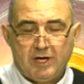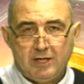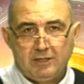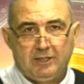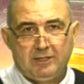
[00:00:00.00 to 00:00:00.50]

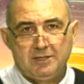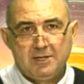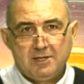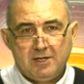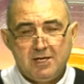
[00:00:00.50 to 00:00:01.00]
Allah,
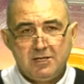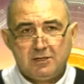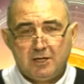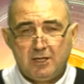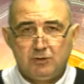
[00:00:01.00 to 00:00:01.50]
any
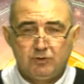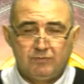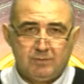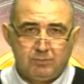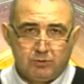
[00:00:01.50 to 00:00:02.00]
kind
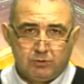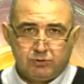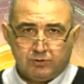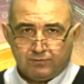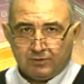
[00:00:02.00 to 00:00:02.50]
of
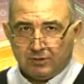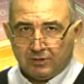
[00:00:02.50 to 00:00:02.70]
approach of